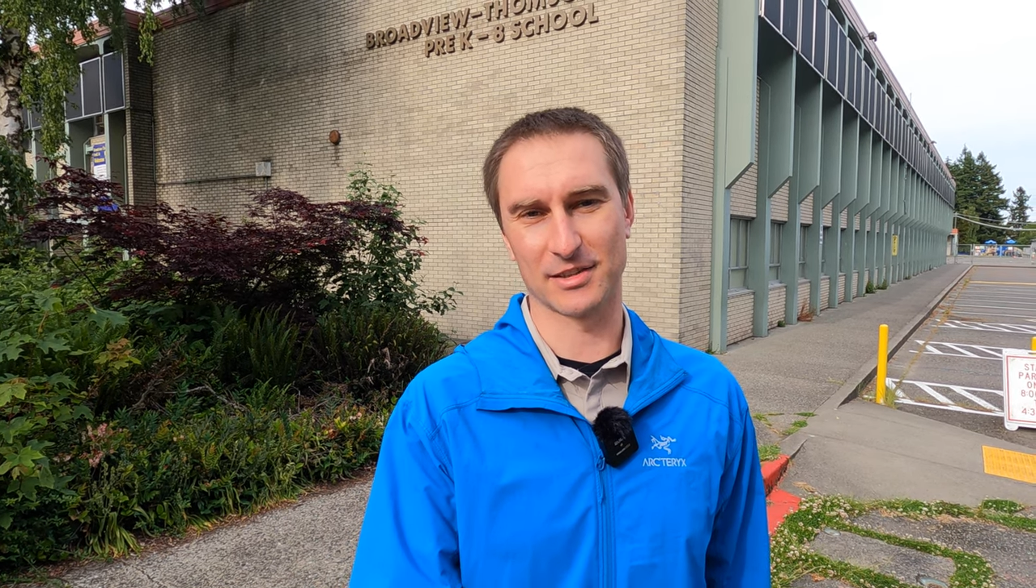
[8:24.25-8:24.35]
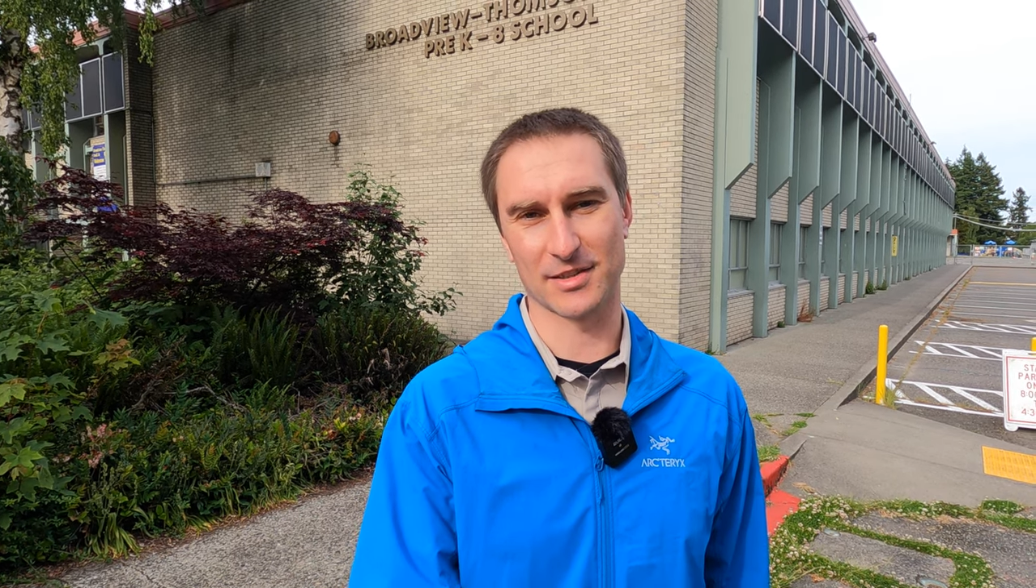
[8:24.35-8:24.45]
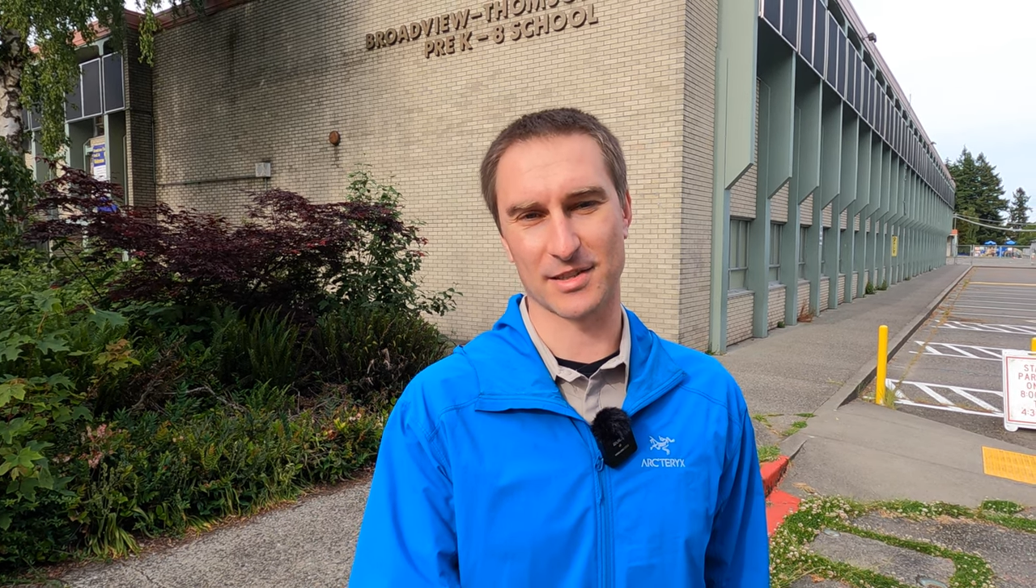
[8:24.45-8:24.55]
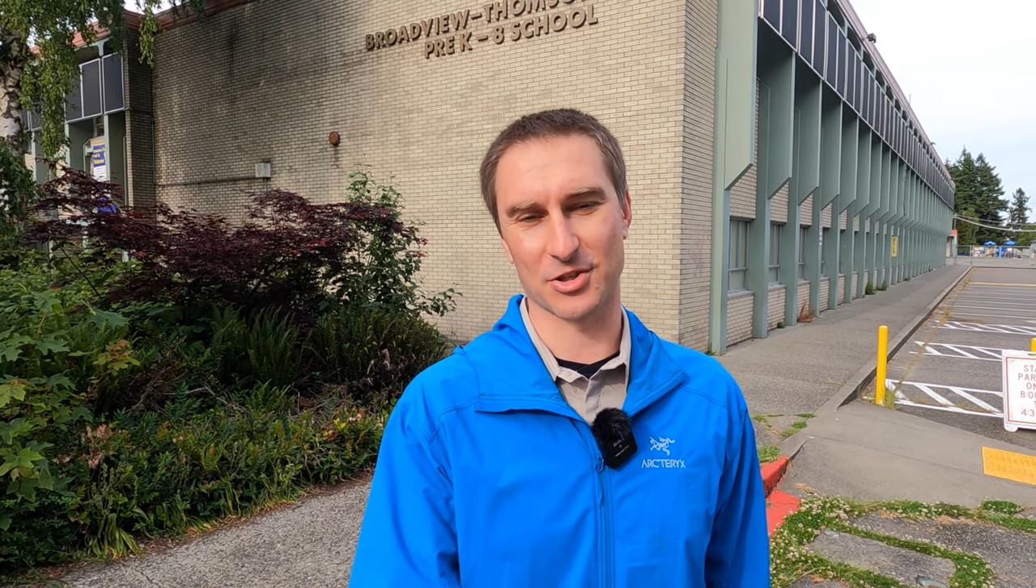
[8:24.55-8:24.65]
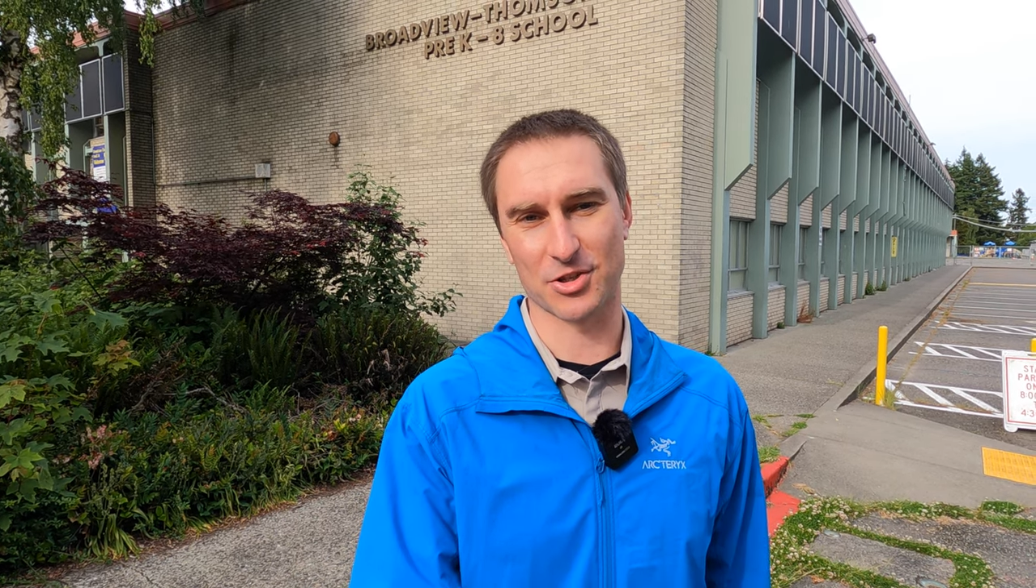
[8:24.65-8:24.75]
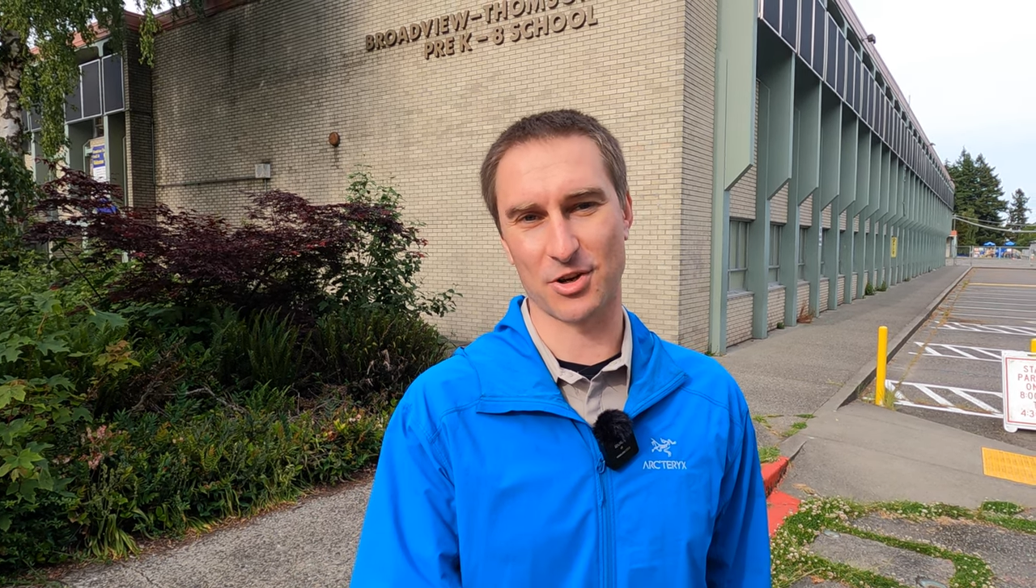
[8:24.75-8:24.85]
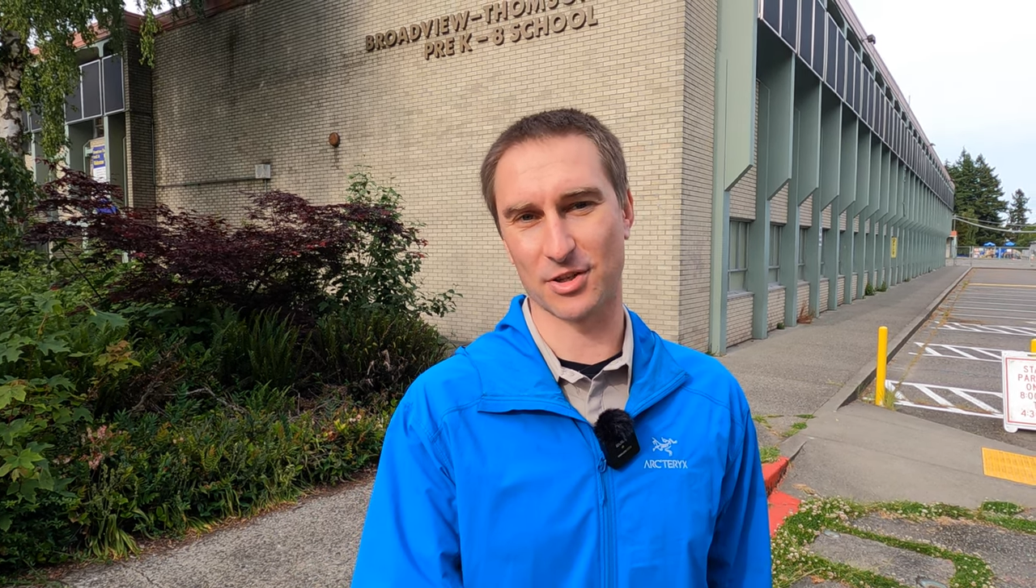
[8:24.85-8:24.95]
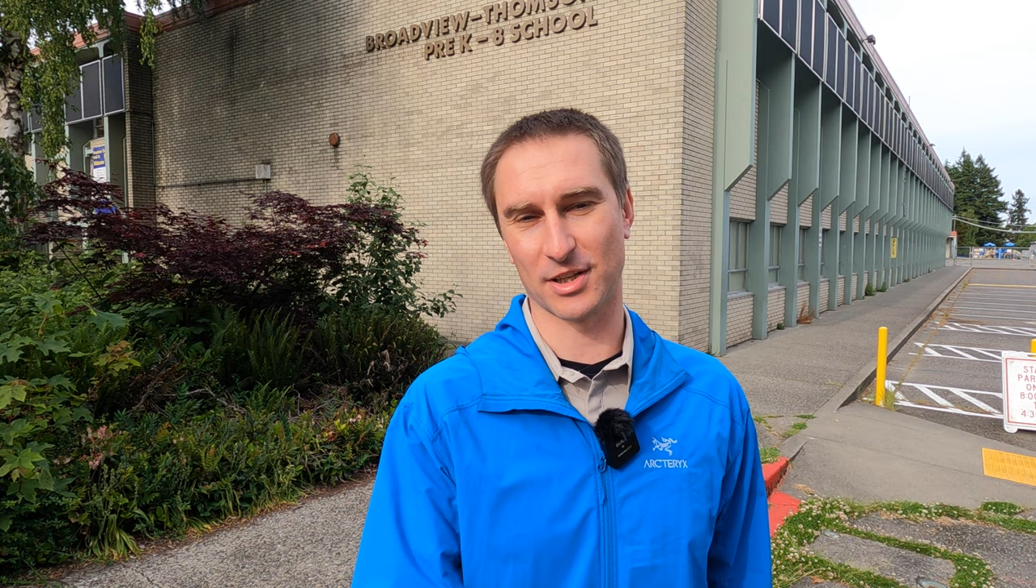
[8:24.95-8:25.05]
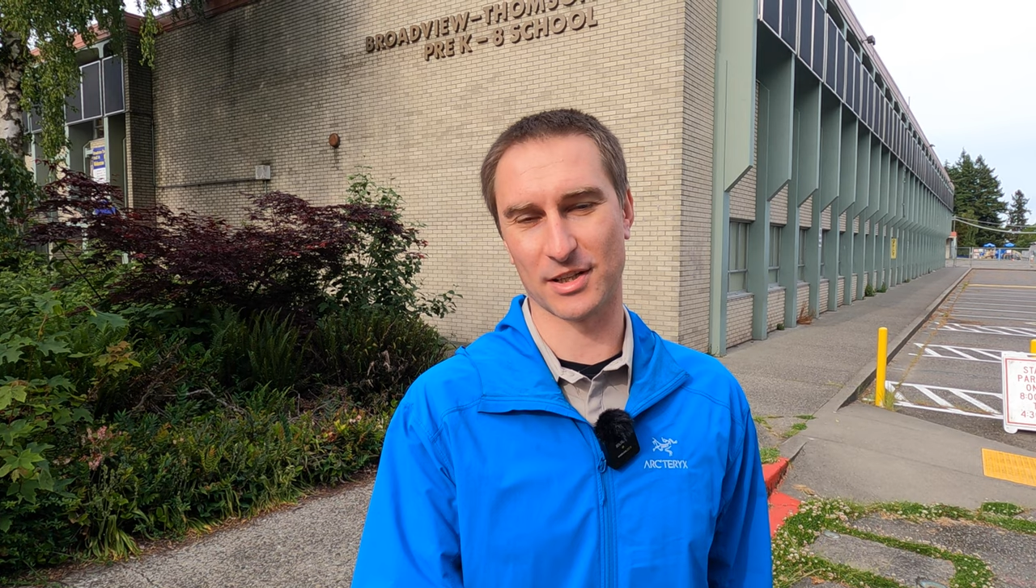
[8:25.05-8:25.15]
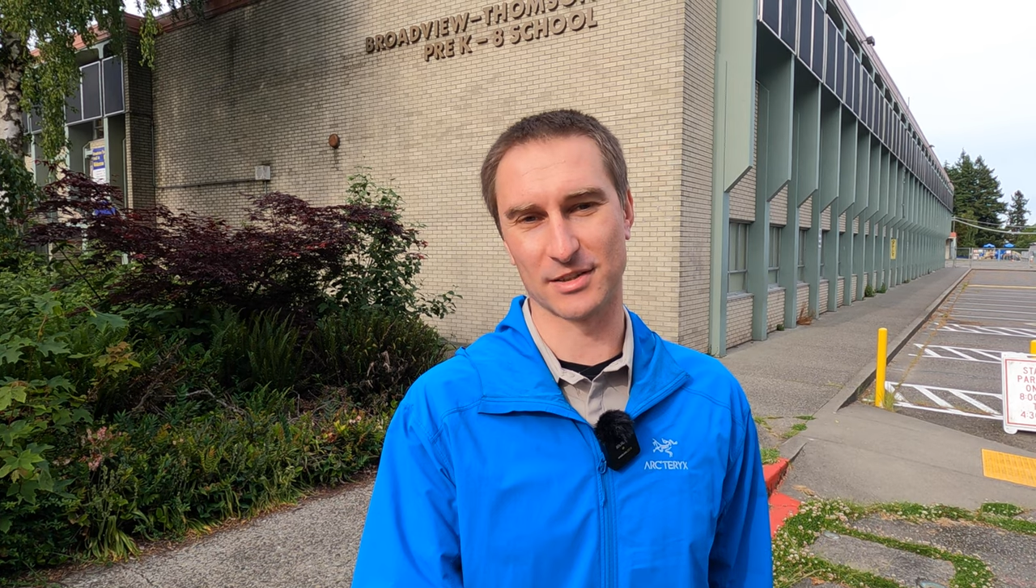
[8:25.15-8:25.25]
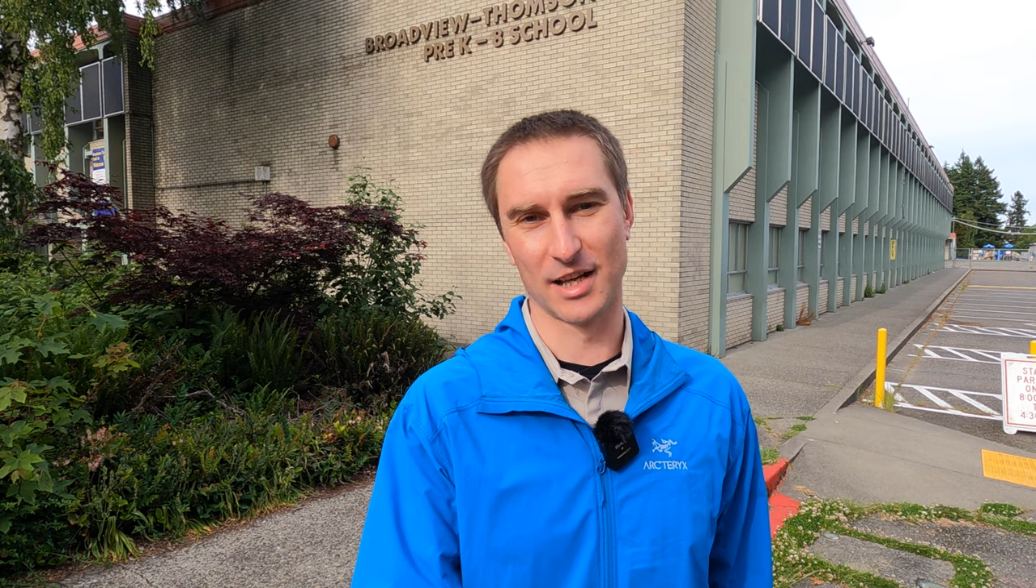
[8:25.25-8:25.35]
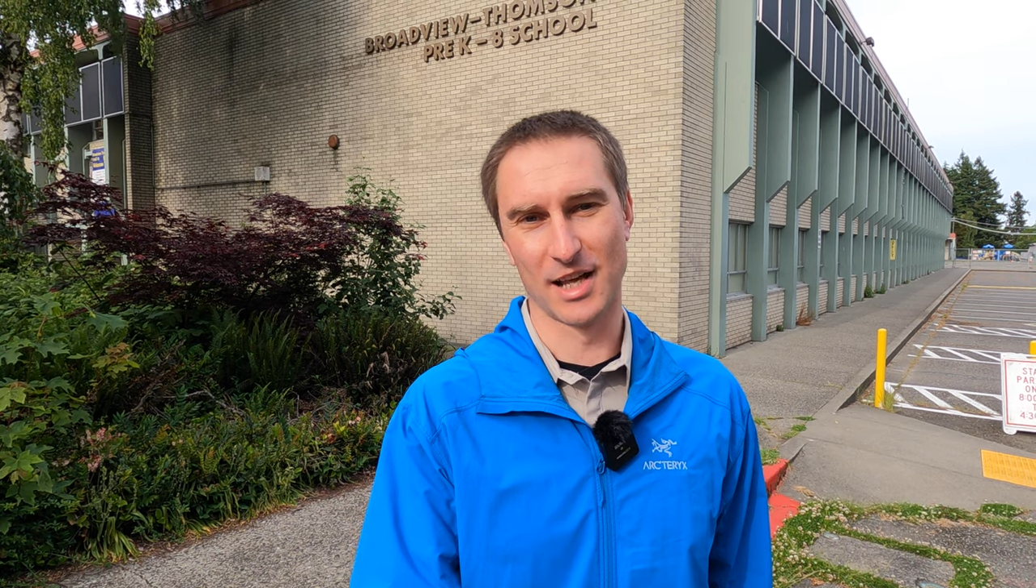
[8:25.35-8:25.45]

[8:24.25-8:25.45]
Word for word: is a shock, and